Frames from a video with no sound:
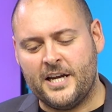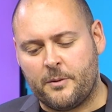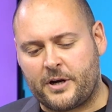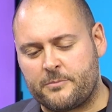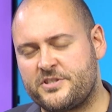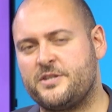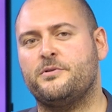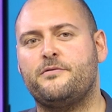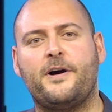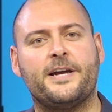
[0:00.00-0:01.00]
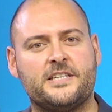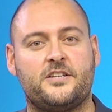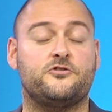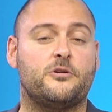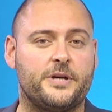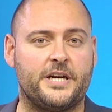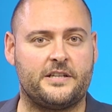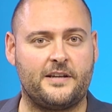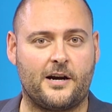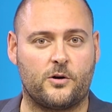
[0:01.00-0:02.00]
But I'm simplifying it and trimming it
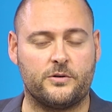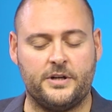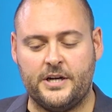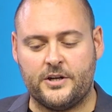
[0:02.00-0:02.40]
down